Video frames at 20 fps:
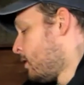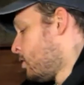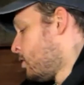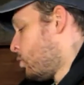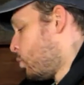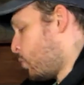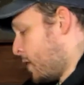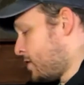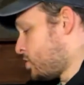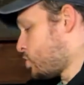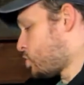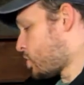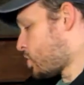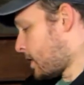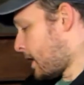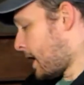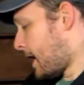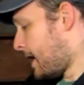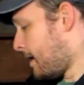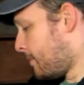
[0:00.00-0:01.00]
which
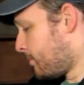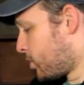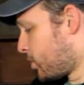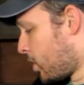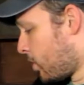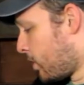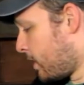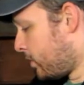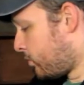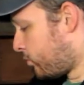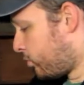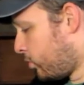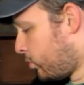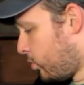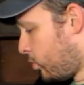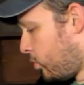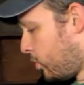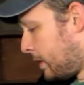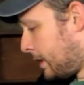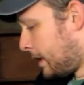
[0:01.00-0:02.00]
I am going
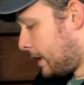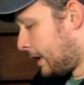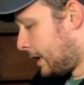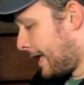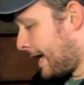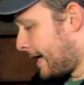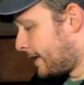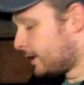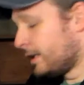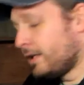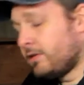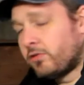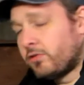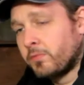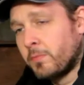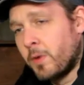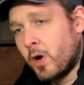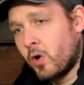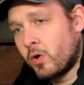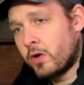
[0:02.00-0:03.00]
to gladly
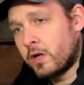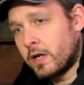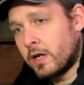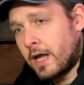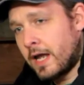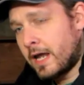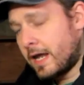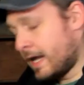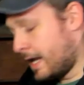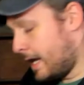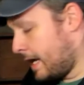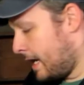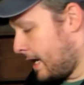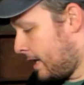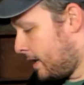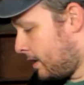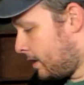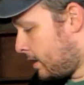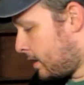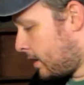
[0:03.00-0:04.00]
smoke
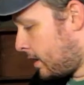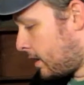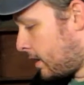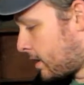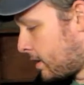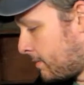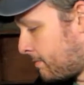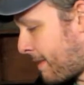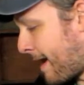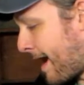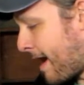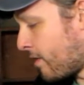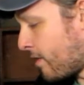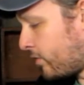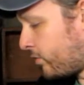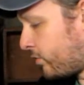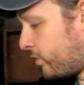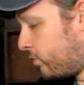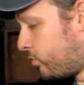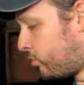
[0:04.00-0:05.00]
in
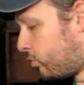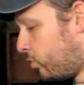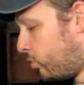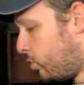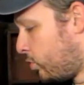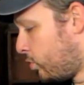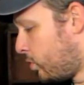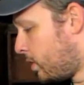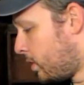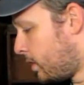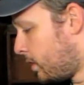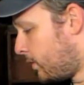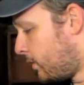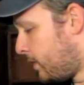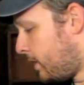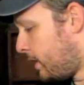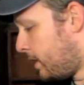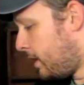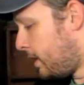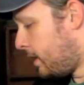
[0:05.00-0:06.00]
comparison to
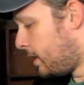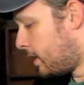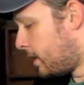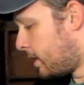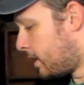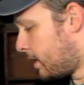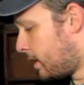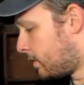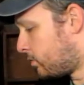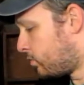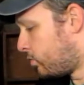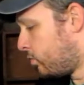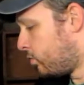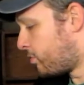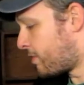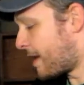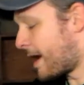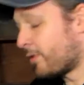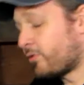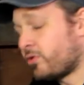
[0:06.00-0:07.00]
the
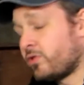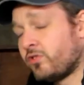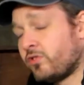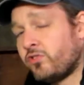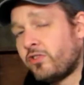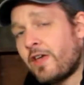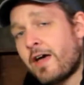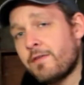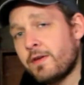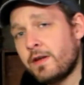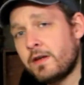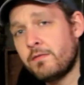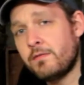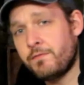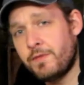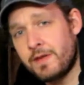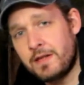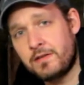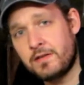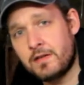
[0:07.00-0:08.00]
2007
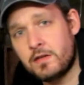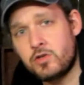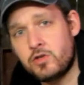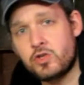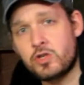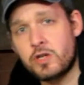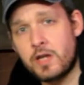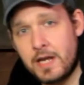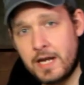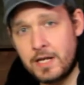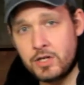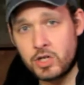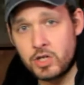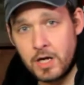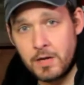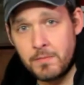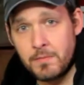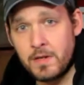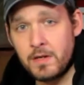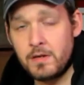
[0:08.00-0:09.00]
vintage H.
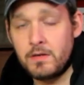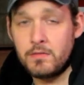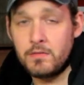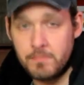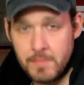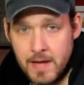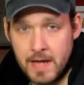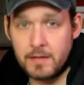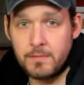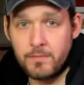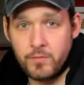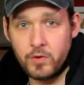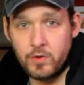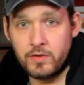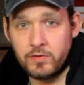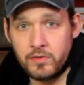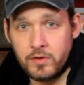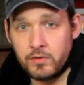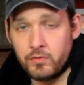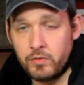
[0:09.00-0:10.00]
Upmann Magnum
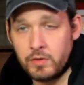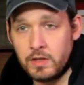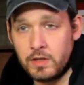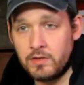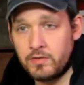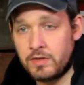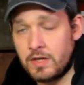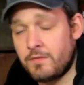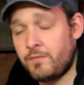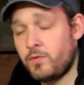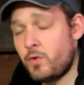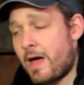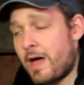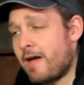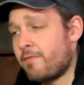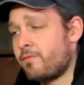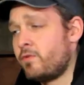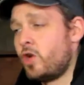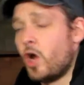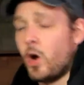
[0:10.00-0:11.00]
46 release. If you
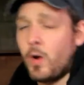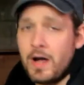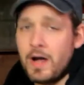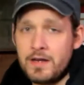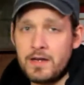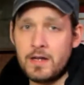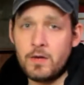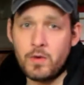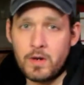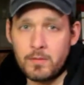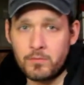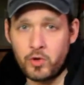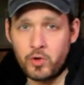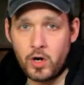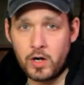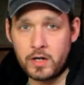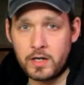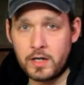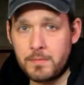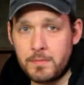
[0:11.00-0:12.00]
have no idea what I'm
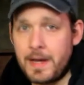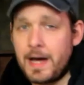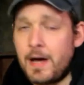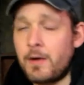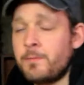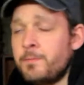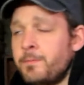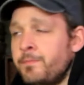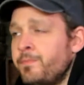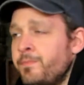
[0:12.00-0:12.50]
talking about,